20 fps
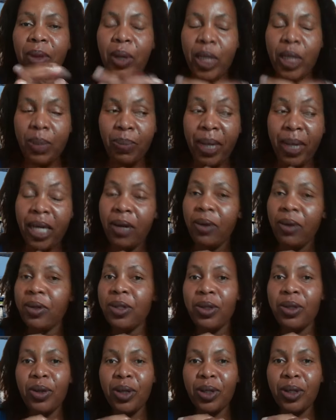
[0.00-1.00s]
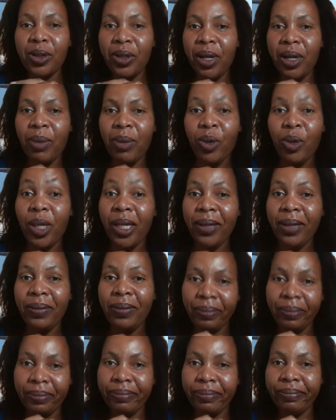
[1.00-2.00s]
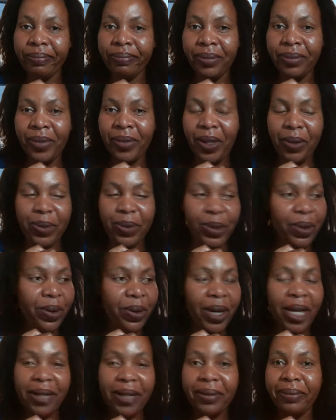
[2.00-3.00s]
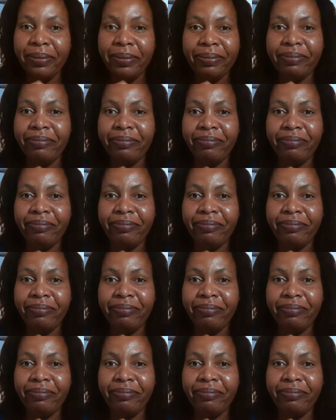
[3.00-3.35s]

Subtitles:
I was betting on Donald Trump winning. I was correct.